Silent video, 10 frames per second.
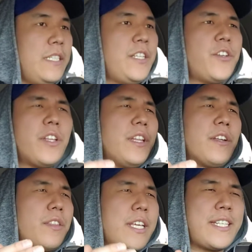These are the
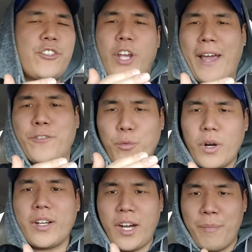little things that you have to
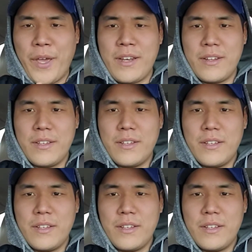work on, man.